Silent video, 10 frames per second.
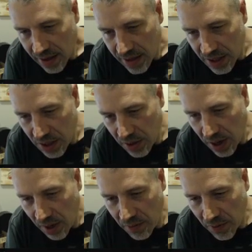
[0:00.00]
did you
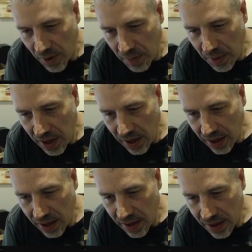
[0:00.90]
come from,
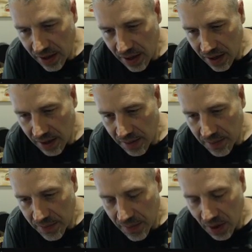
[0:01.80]

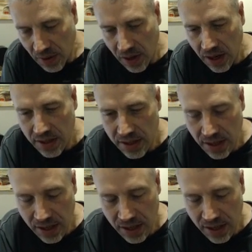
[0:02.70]
oh gosh,